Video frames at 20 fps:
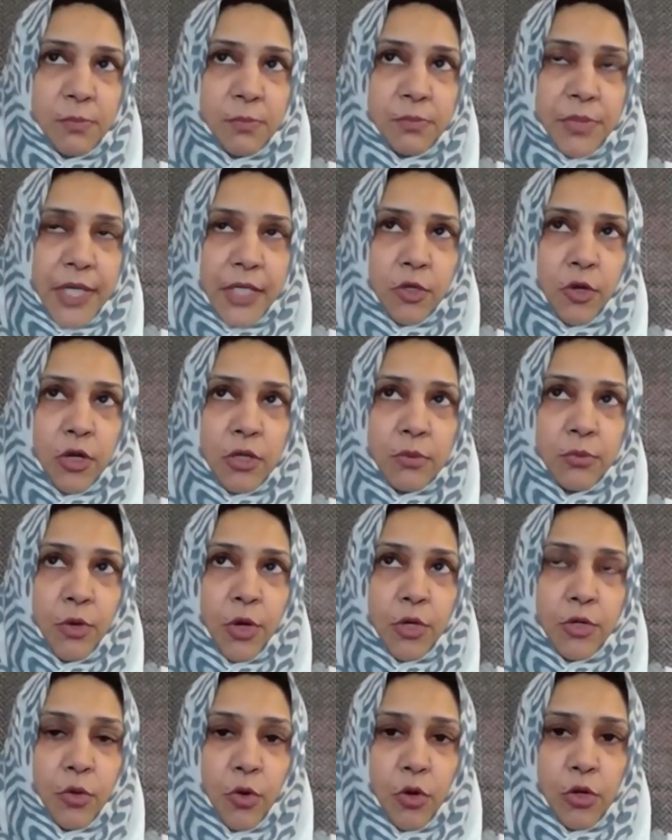bring on
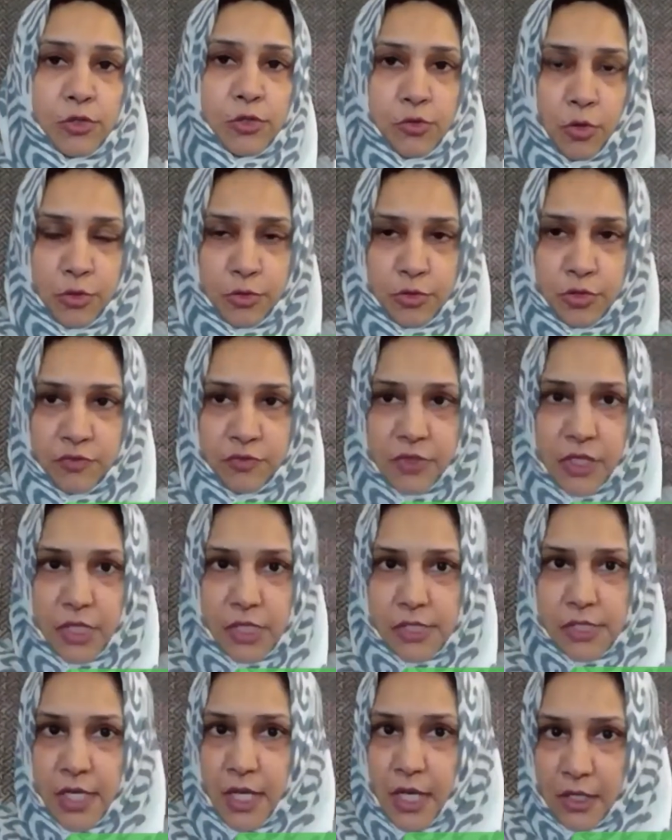board all sorts of
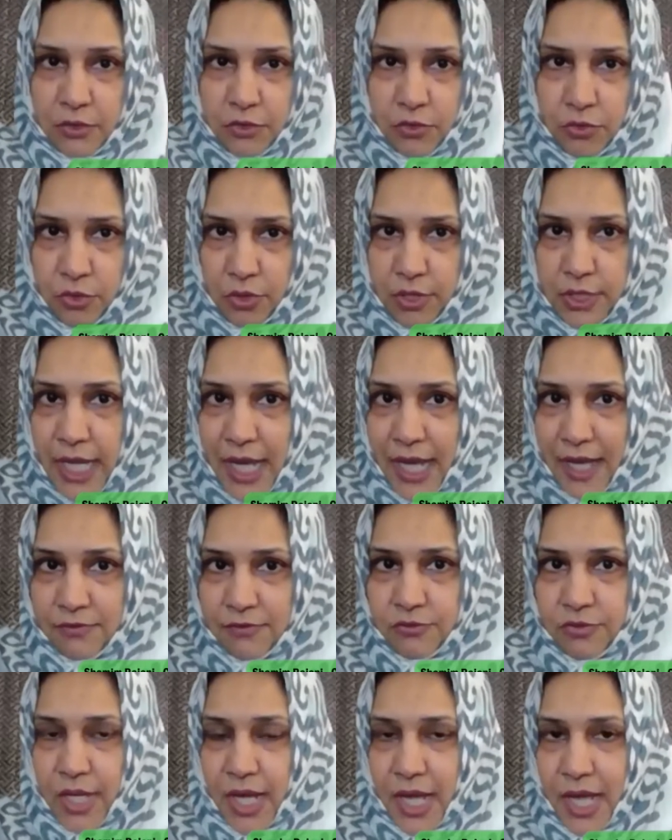girls. You don't
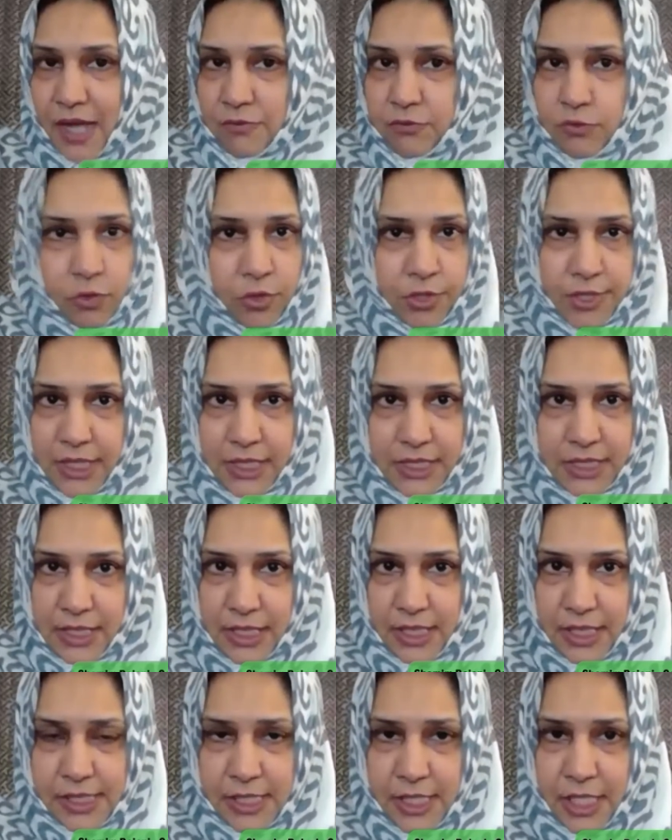have to have coding
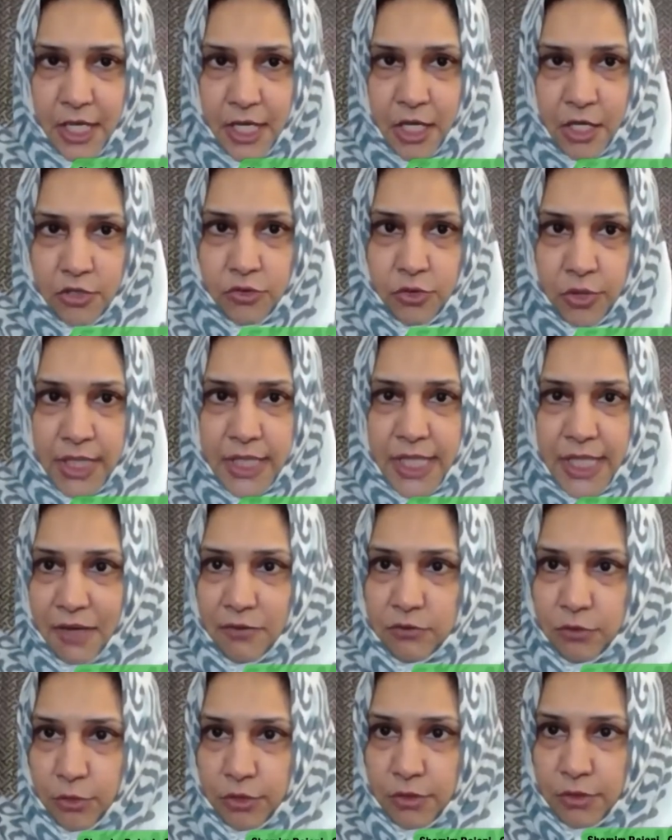skills. You can
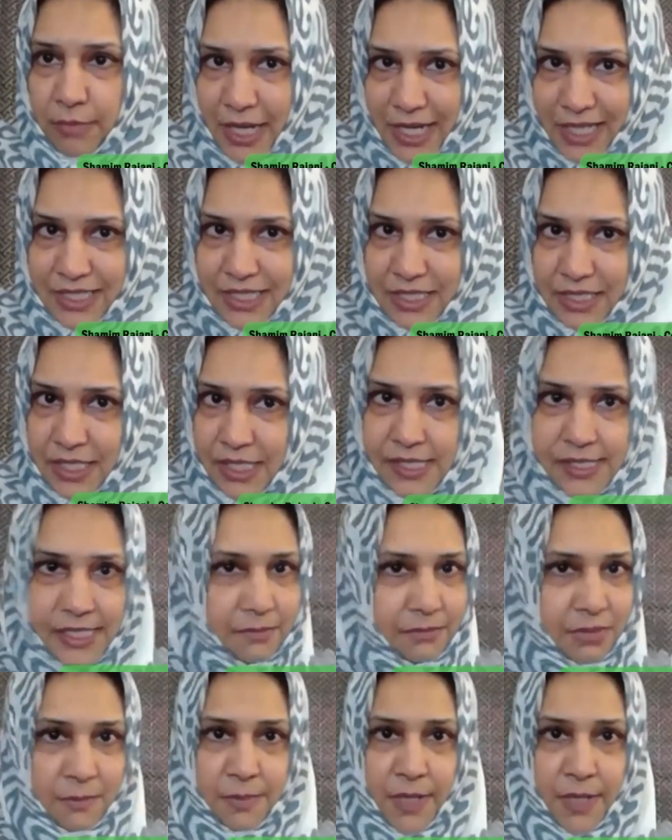have good math skills
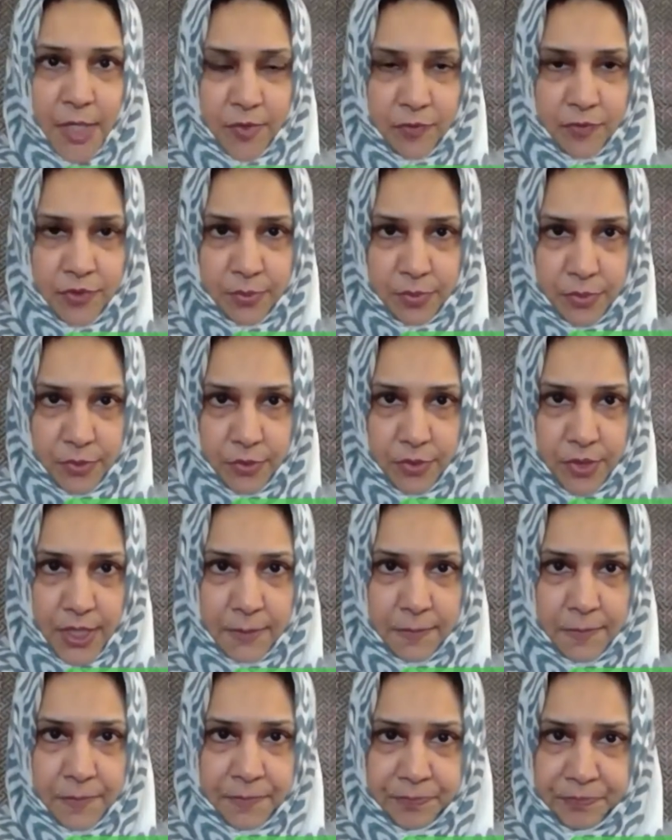and be part of the program.